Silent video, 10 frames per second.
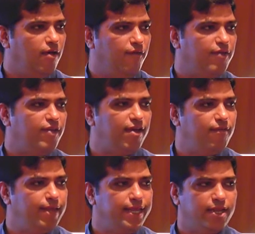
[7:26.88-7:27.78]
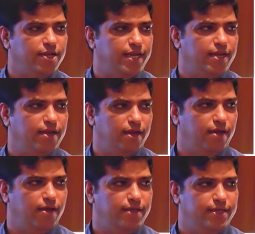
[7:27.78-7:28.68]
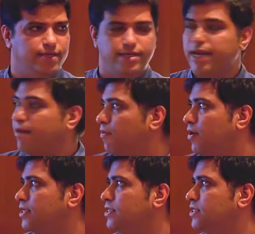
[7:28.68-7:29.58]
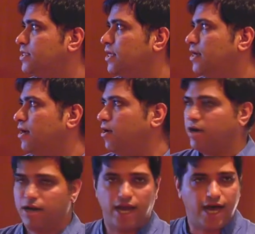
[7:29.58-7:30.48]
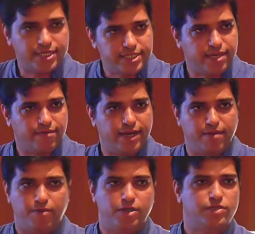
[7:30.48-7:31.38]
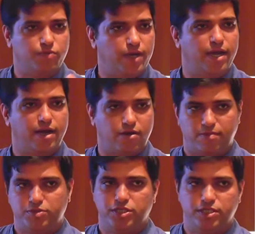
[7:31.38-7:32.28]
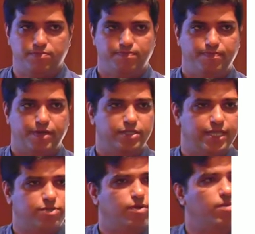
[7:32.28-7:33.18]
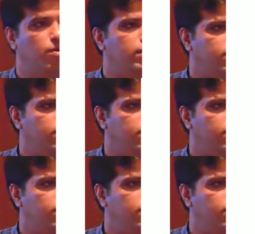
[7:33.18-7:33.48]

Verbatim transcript: when we have a million of uh, data, uh, data points uh, or a large set of data points, what are our options? Because that's what we want